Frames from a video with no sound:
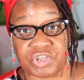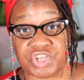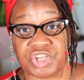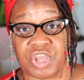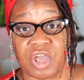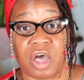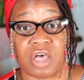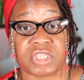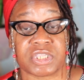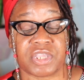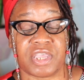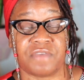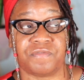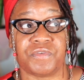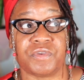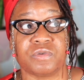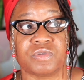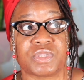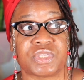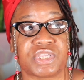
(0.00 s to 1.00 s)
She also, if
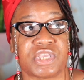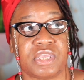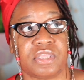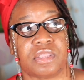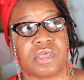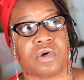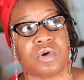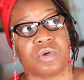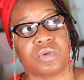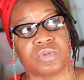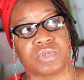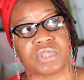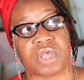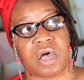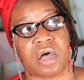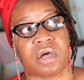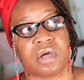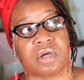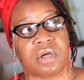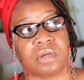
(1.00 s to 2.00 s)
you see those
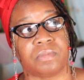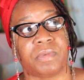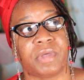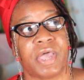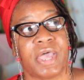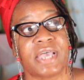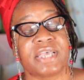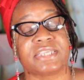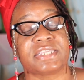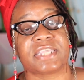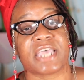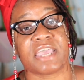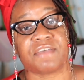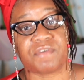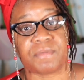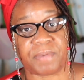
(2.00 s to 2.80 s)
Save